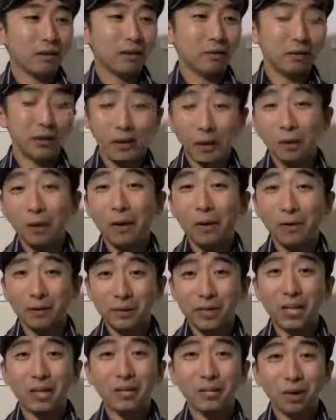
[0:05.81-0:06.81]
We no longer
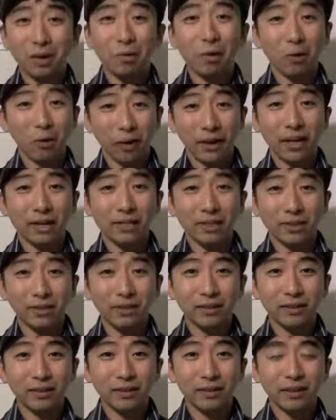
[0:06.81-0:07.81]
say the term
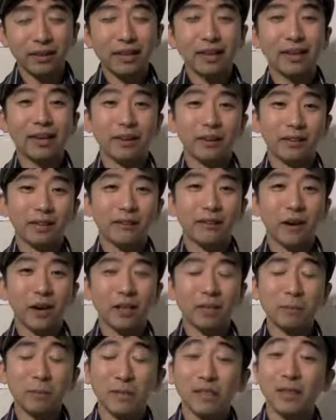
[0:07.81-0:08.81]
Oriental. There's a
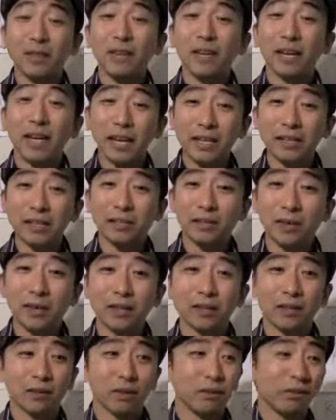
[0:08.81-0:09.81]
very specific
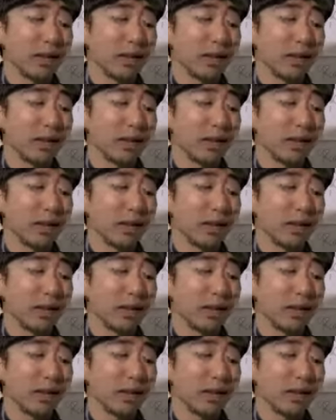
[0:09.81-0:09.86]
history through